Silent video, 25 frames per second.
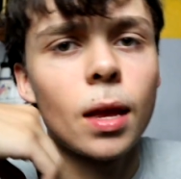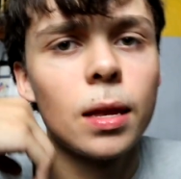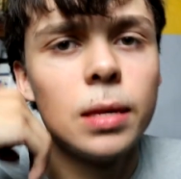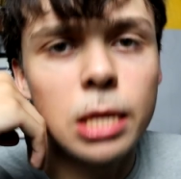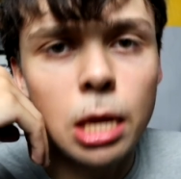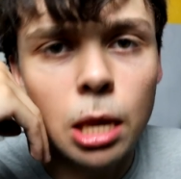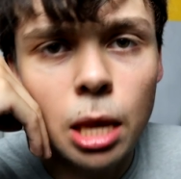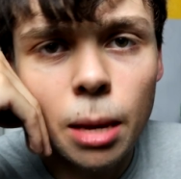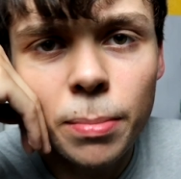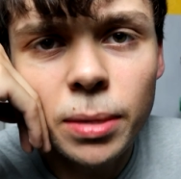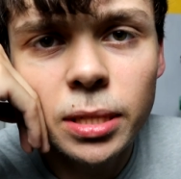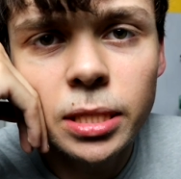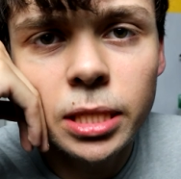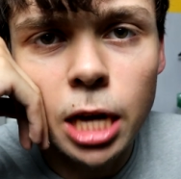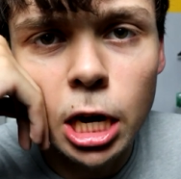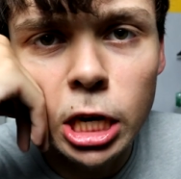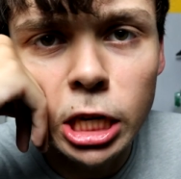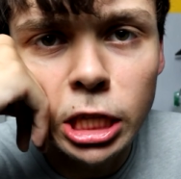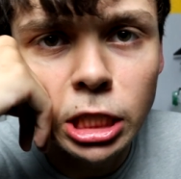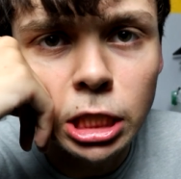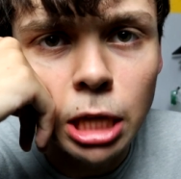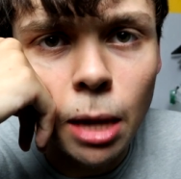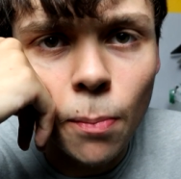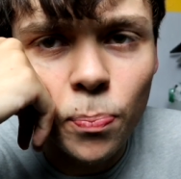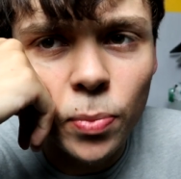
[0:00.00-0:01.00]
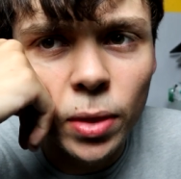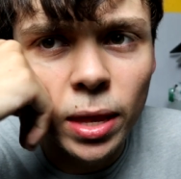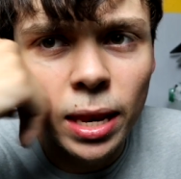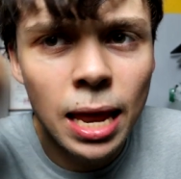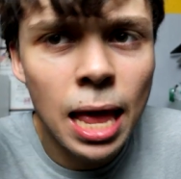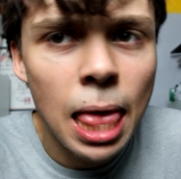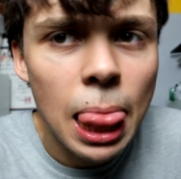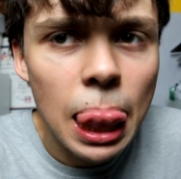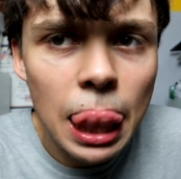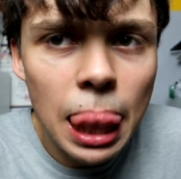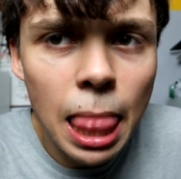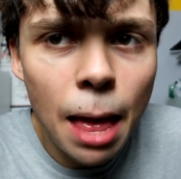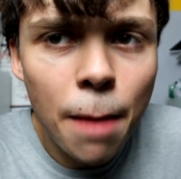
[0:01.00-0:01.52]
Now, let me tell you something.
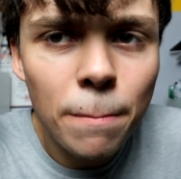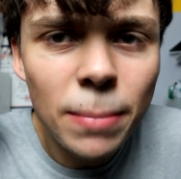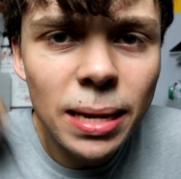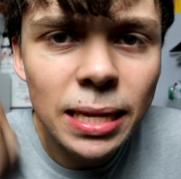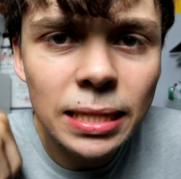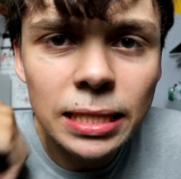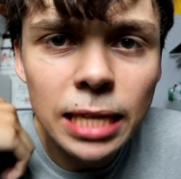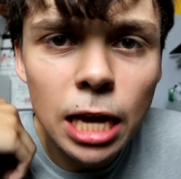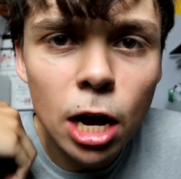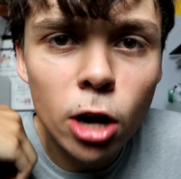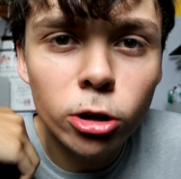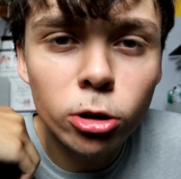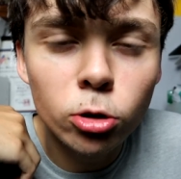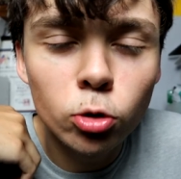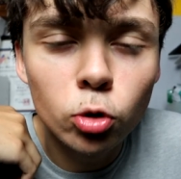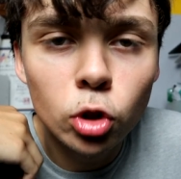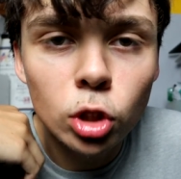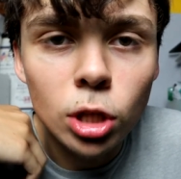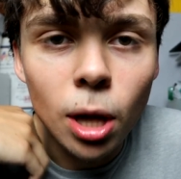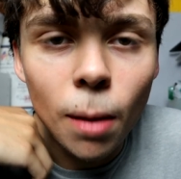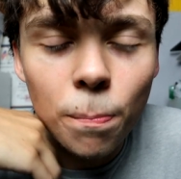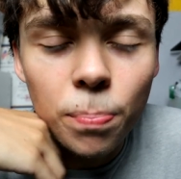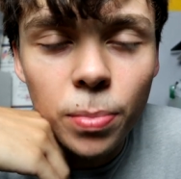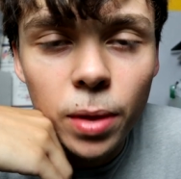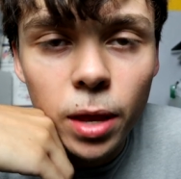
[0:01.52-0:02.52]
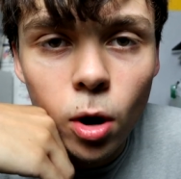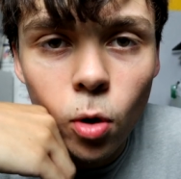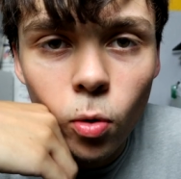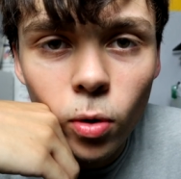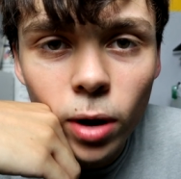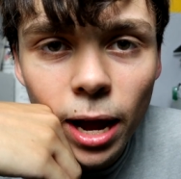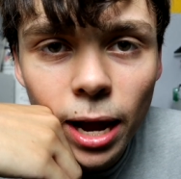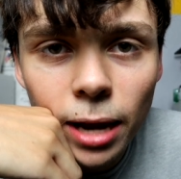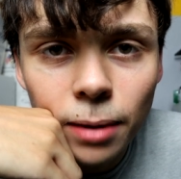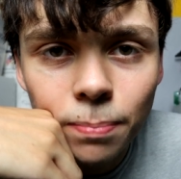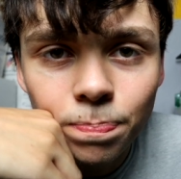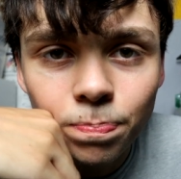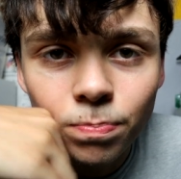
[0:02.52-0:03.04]
Let me tell you something,
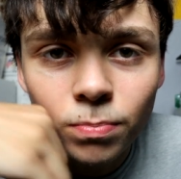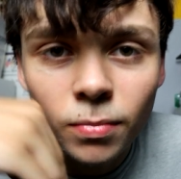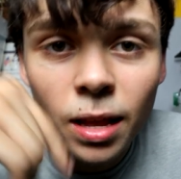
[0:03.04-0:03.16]
okay?